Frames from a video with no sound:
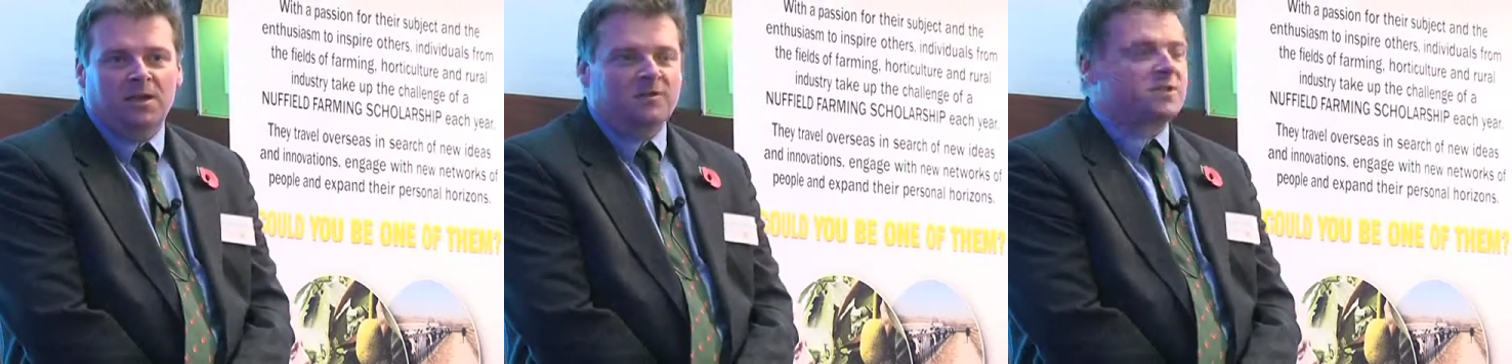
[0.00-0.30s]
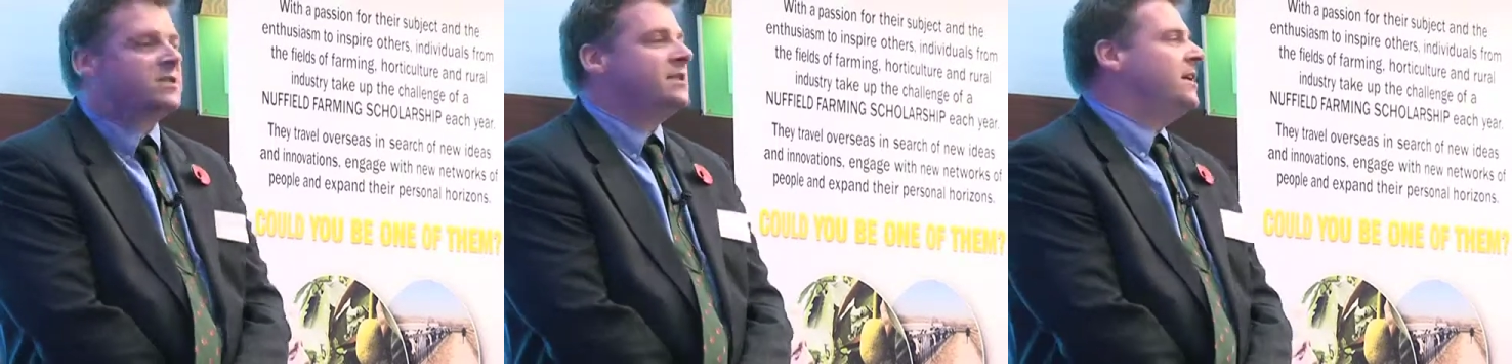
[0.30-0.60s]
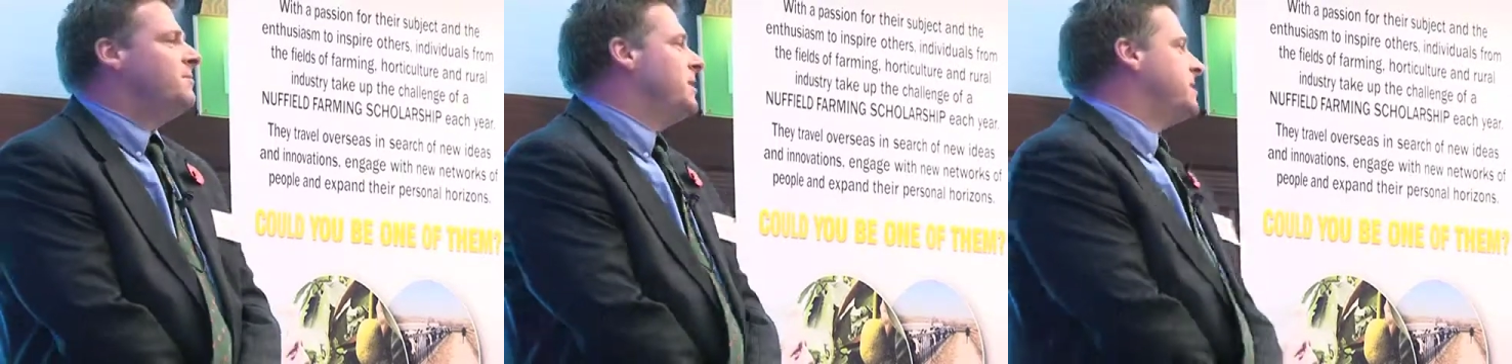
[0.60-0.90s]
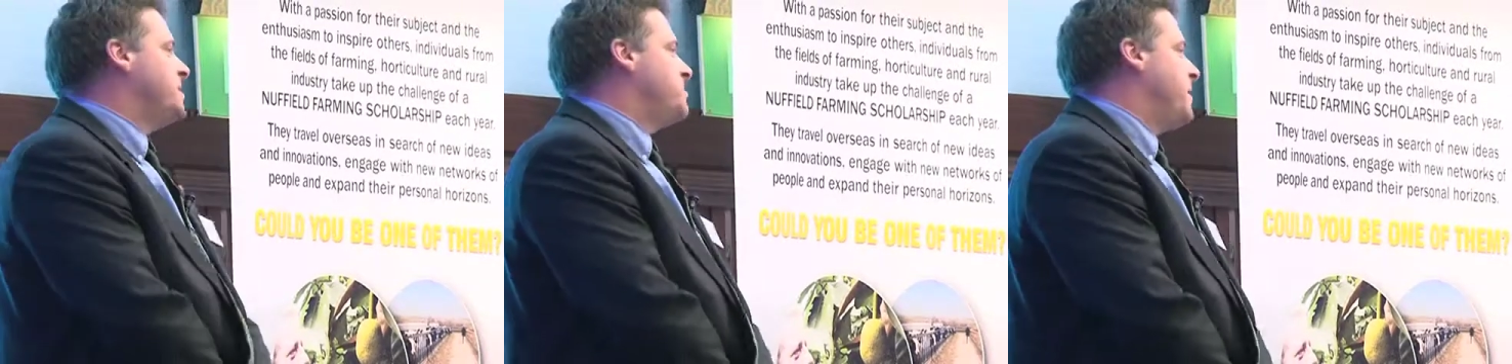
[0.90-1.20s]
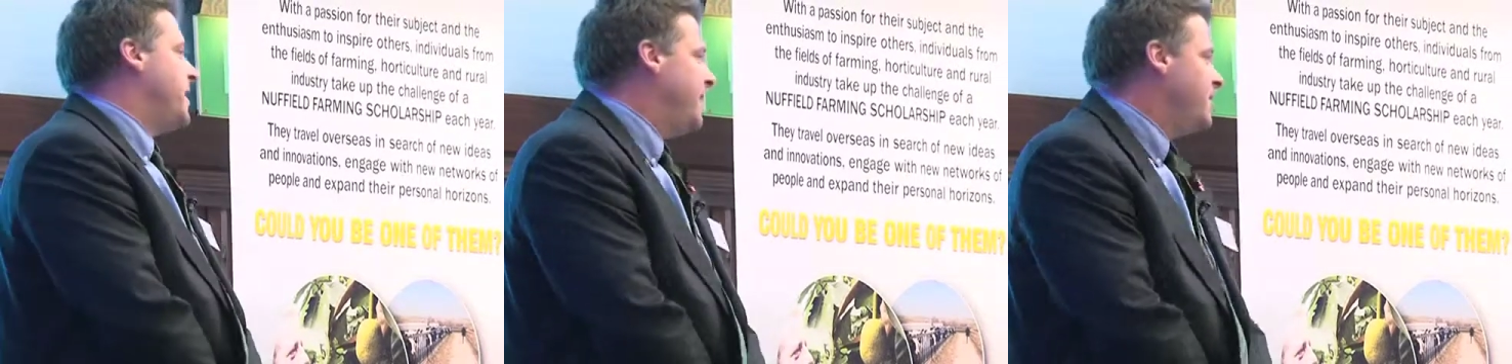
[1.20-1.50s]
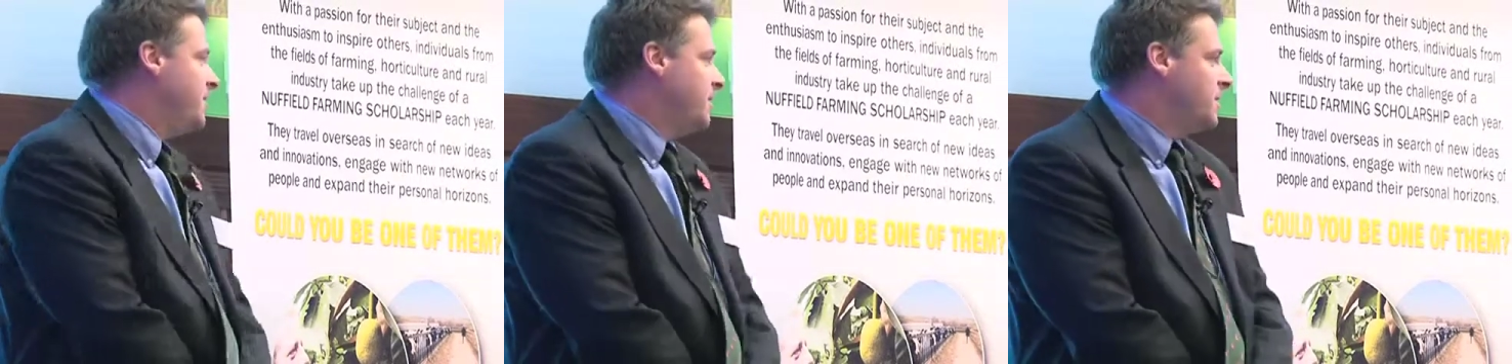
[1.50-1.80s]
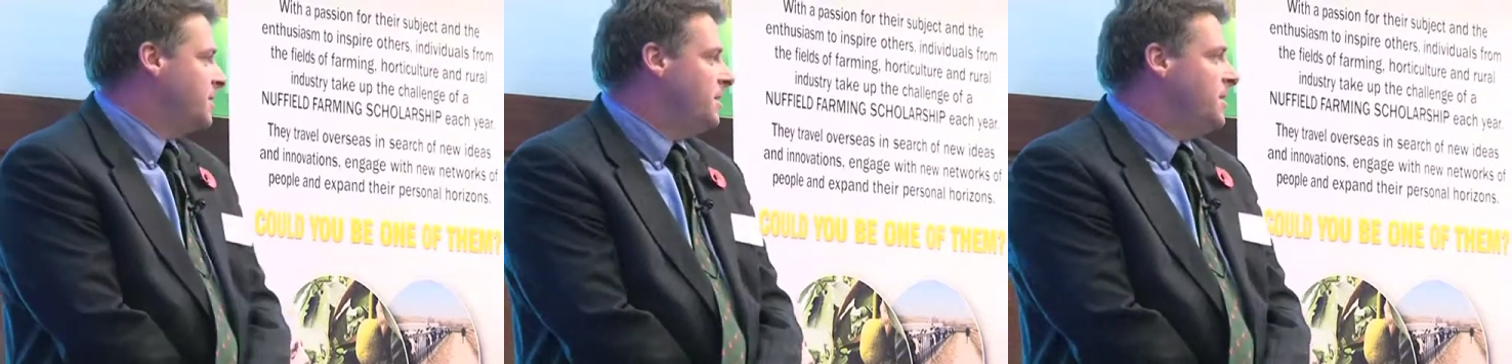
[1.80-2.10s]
If sustainability is about anything,